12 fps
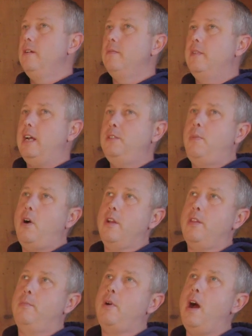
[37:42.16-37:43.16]
that's part
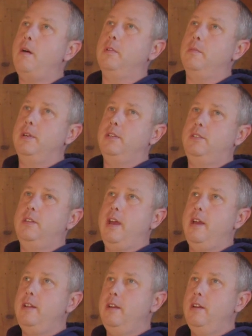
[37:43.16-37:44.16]
of the problem, is
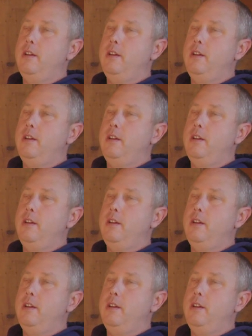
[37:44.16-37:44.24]
that